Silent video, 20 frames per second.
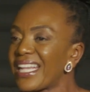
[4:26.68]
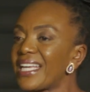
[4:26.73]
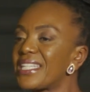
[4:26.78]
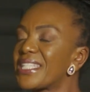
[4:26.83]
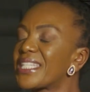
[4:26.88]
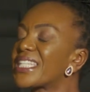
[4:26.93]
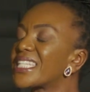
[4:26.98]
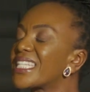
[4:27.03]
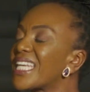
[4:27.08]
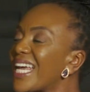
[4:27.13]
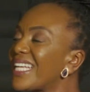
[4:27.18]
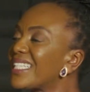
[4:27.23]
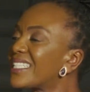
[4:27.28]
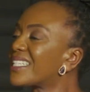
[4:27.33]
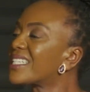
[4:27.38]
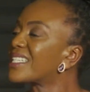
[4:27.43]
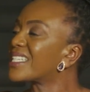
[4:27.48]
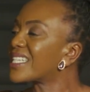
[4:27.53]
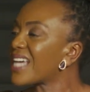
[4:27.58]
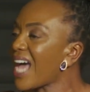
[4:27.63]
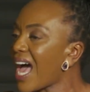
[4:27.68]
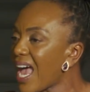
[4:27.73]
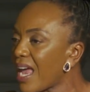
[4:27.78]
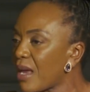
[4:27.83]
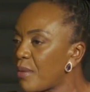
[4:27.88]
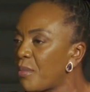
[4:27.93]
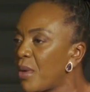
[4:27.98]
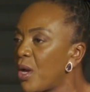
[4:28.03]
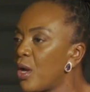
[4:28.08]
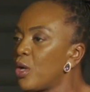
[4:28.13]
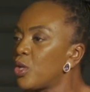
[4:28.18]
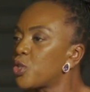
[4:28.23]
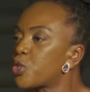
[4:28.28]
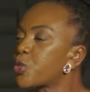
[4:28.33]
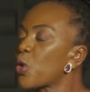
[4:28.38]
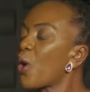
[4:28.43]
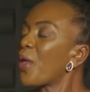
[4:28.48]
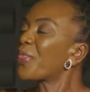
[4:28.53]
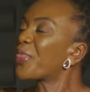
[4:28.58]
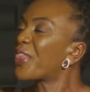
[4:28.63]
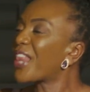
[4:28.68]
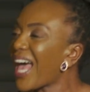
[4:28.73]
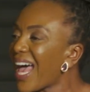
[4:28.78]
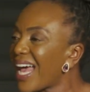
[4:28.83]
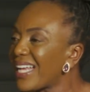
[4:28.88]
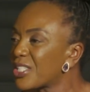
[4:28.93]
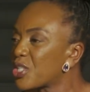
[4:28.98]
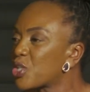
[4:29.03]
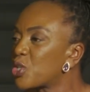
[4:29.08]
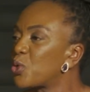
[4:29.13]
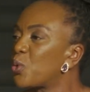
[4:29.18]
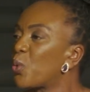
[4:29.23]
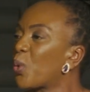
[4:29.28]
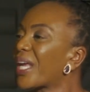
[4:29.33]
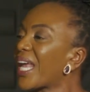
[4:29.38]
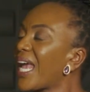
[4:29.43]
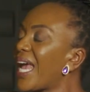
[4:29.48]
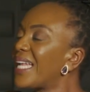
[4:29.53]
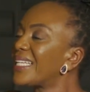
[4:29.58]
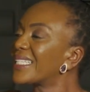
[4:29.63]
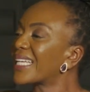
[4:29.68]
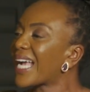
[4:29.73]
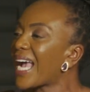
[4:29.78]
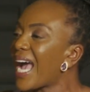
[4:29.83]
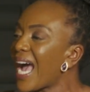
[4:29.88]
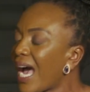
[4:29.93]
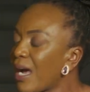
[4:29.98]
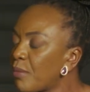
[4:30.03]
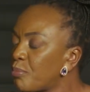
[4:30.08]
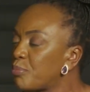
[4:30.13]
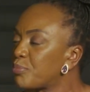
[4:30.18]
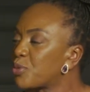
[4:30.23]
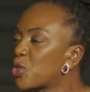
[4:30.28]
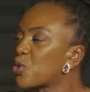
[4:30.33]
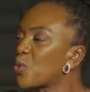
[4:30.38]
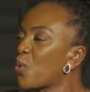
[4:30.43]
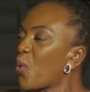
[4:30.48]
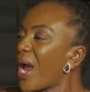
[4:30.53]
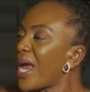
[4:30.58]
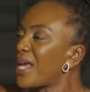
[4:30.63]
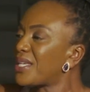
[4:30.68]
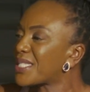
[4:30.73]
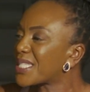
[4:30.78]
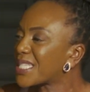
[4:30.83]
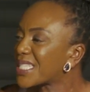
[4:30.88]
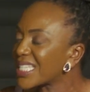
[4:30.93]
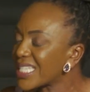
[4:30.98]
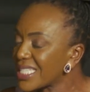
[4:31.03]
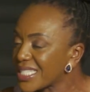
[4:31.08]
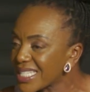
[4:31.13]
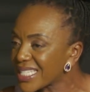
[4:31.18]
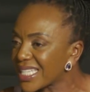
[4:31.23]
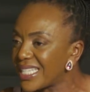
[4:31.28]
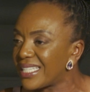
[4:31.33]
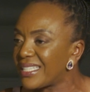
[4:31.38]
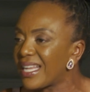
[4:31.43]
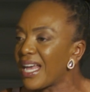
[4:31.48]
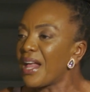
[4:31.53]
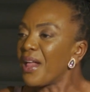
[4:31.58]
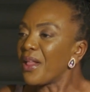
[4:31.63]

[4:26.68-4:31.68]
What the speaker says: the set time so that you can come to a season